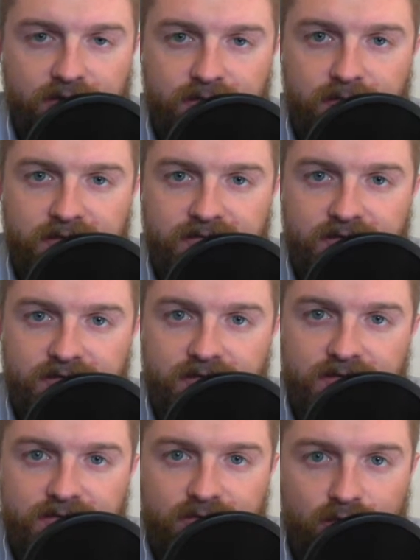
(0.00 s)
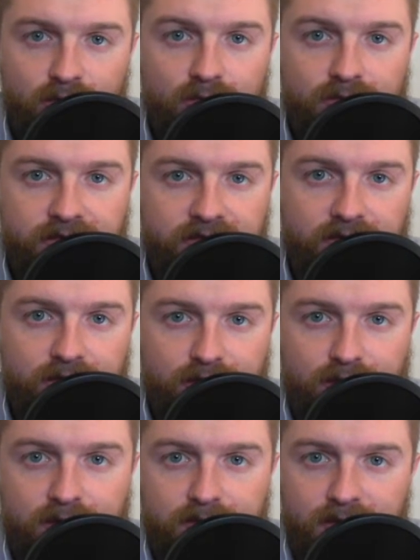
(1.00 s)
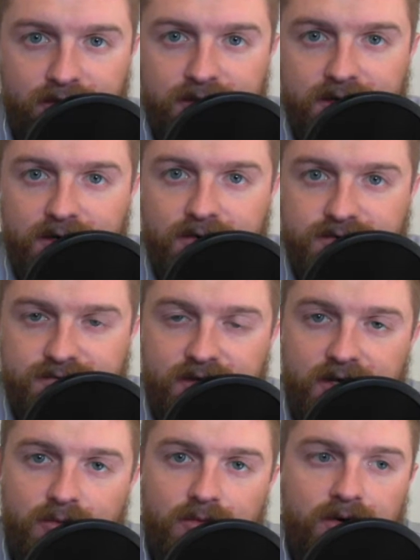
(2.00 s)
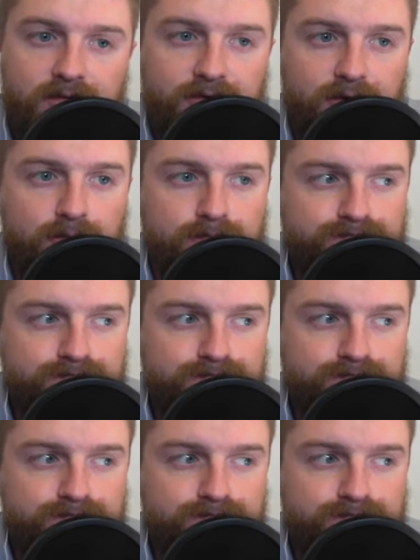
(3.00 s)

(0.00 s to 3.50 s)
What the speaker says: to businesses $2 to $30 million of annual revenue.